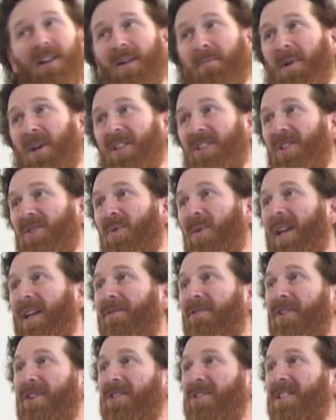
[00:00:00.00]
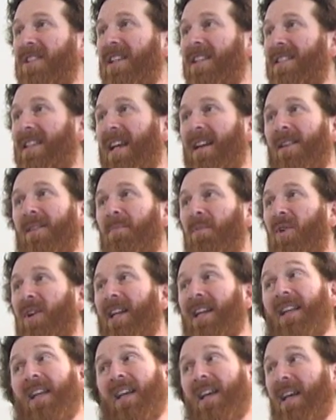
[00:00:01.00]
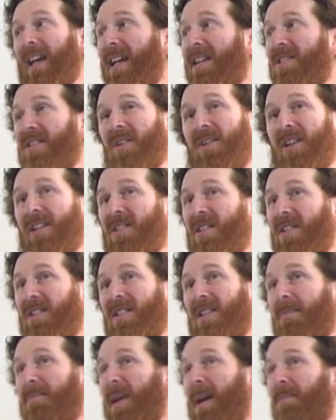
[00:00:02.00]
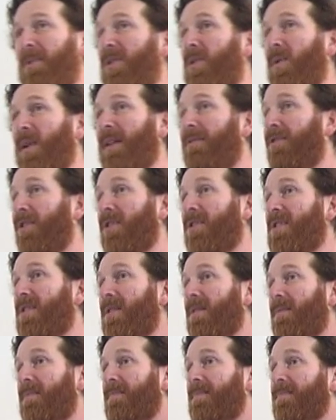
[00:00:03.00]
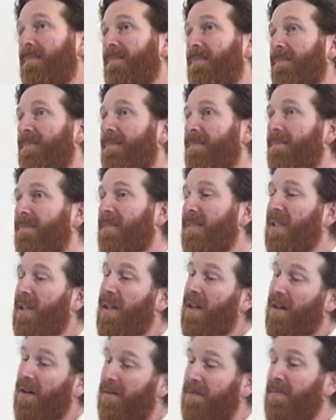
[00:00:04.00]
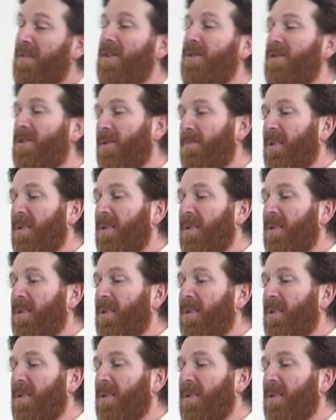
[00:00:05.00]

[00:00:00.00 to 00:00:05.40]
on March 21st at 10 in the morning as there is on September 21st. So user